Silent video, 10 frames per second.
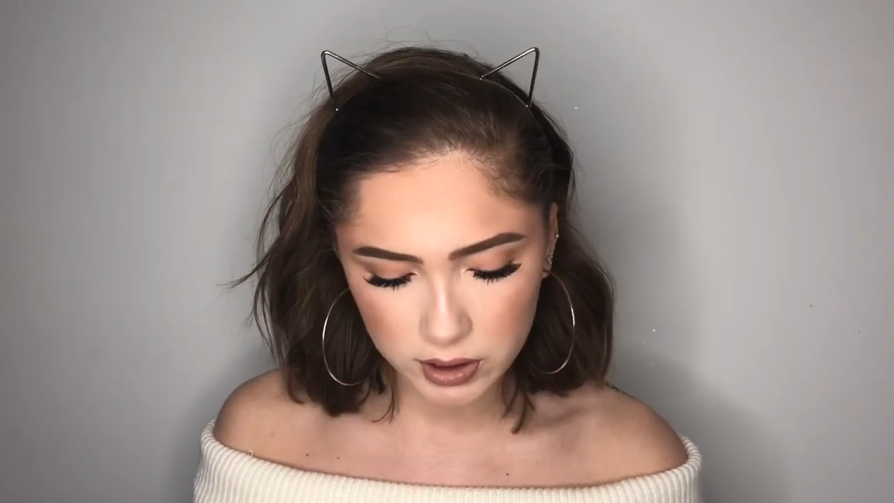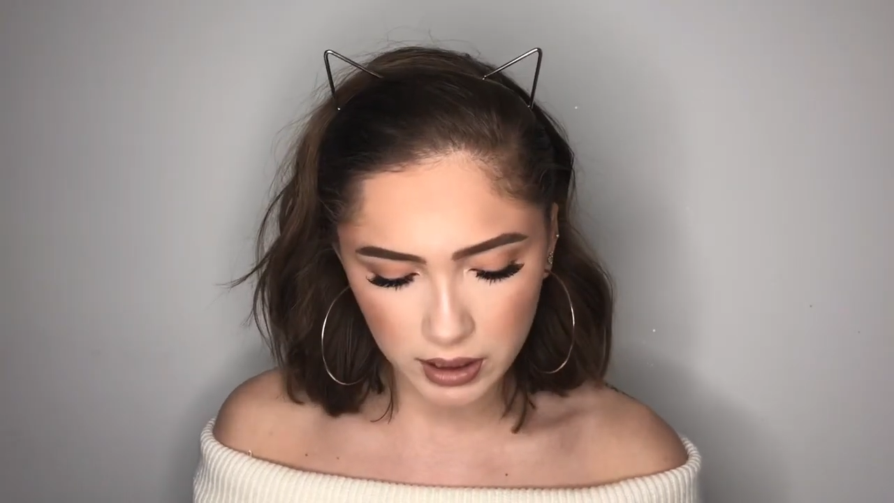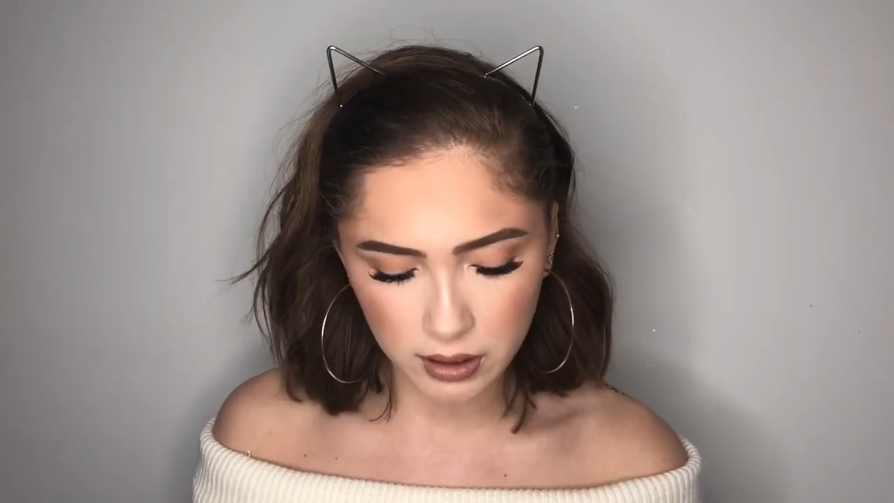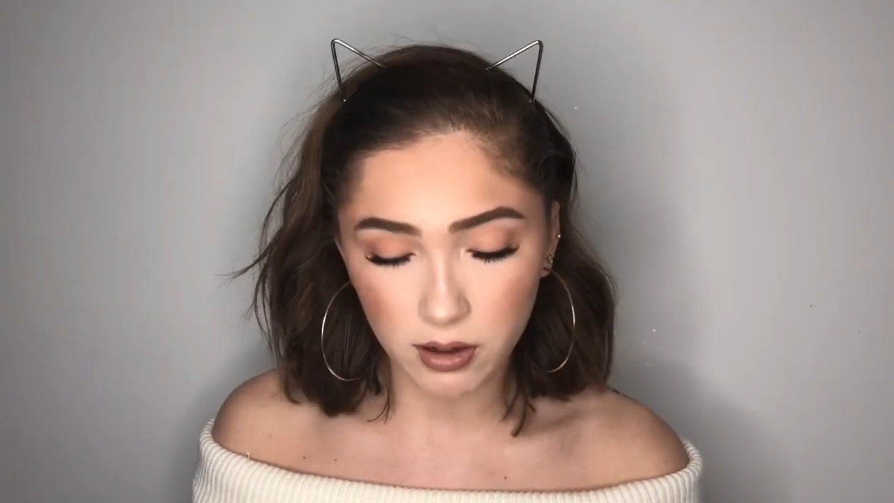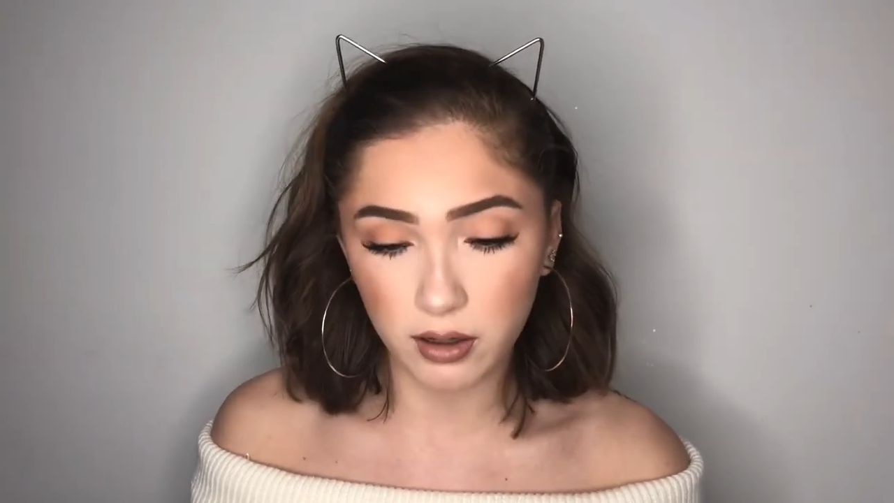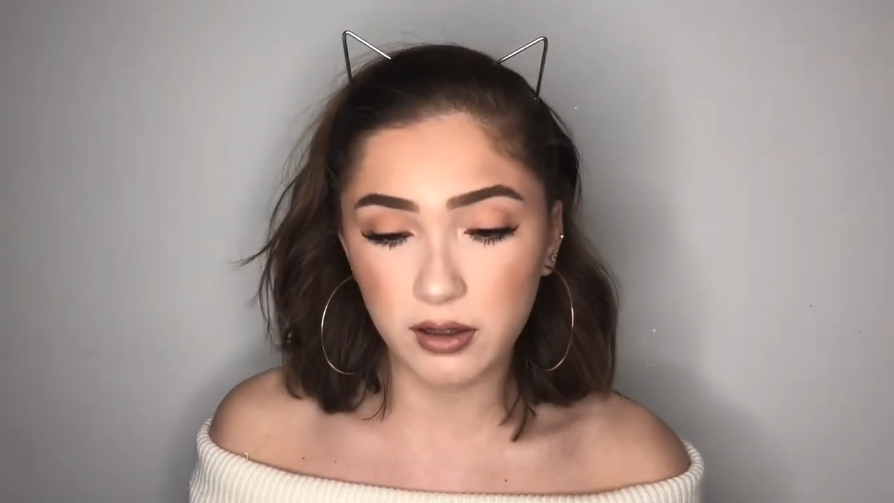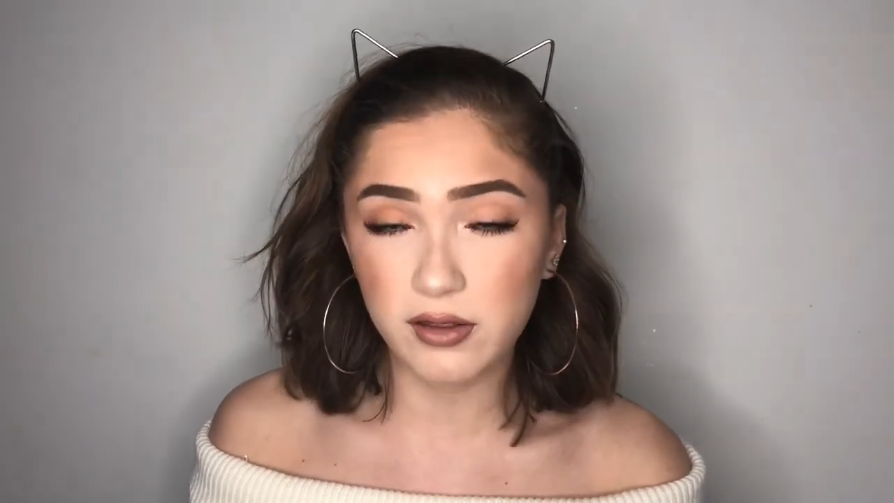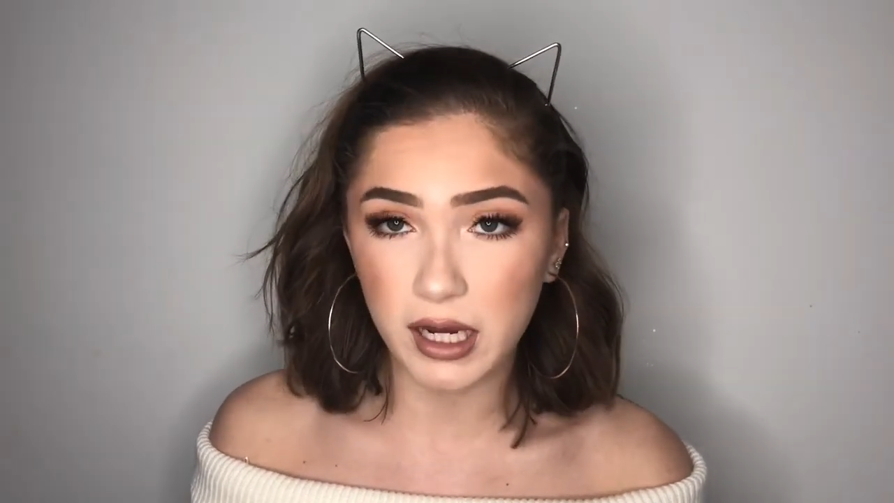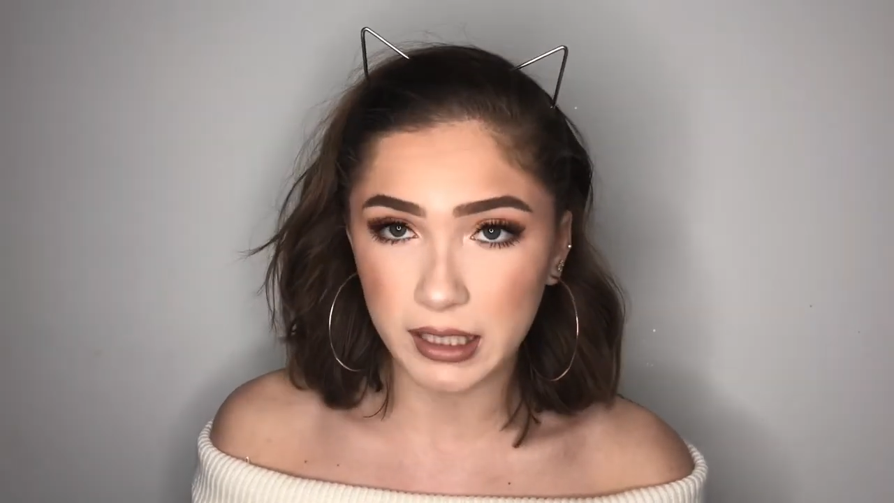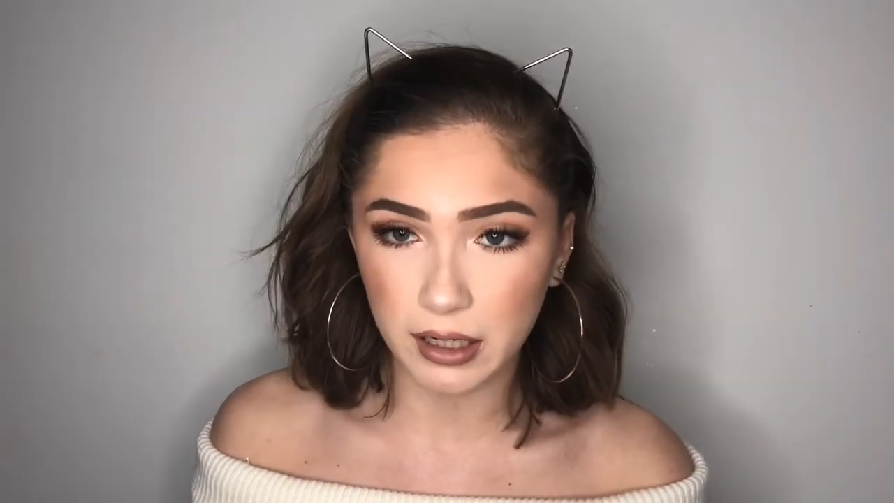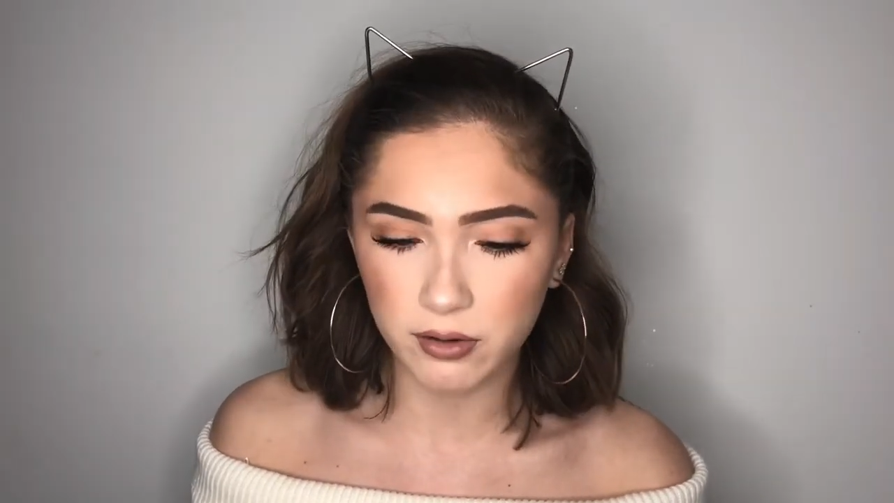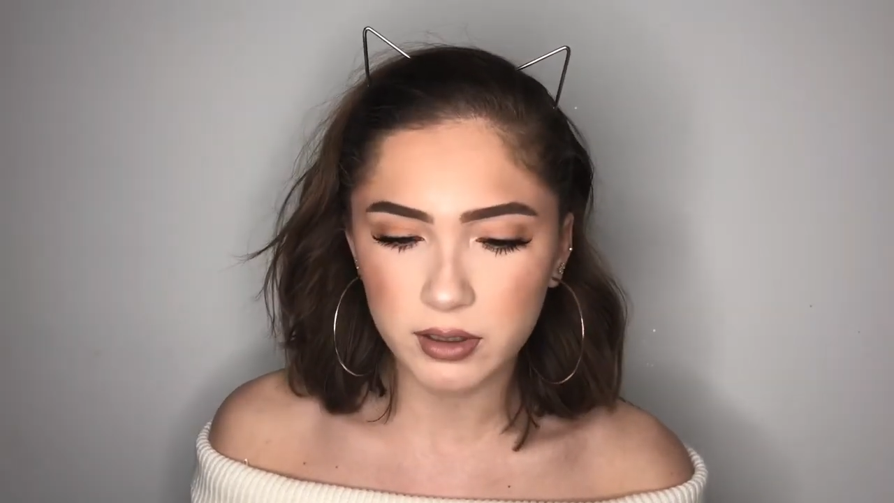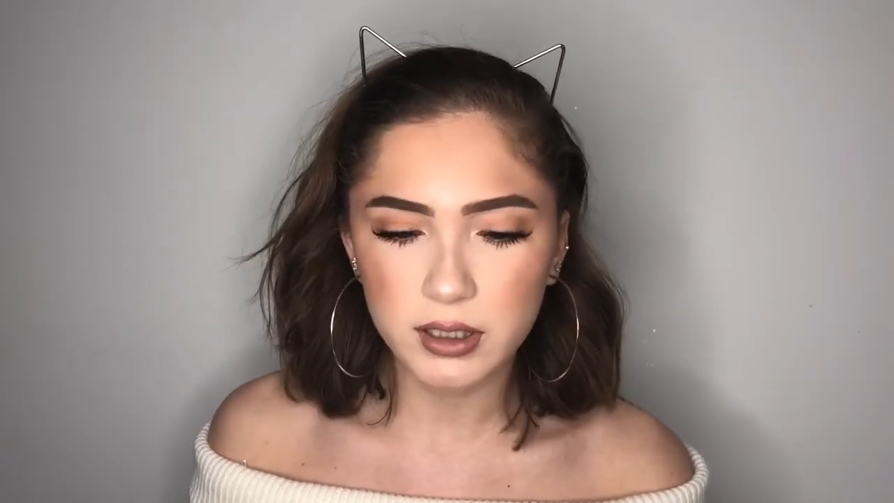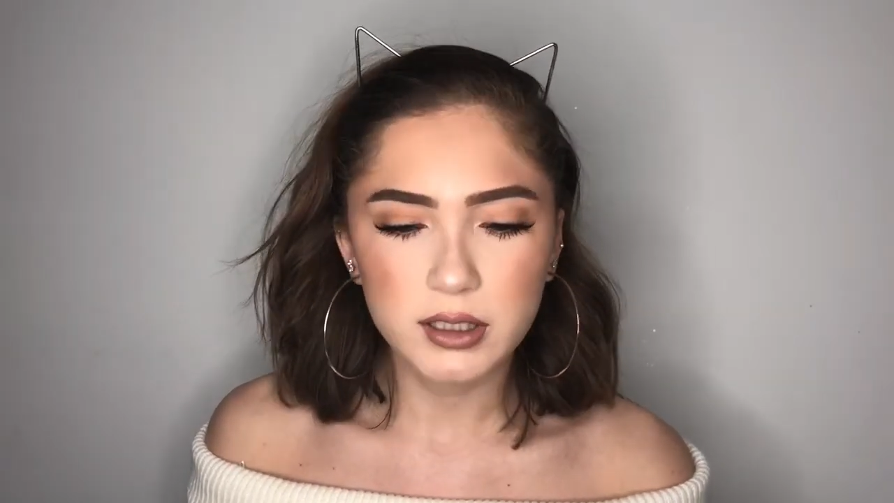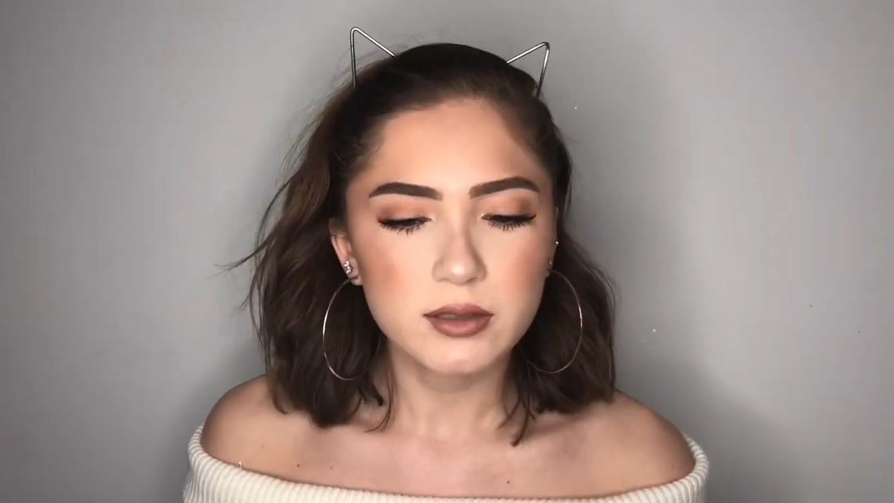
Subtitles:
check all of that out.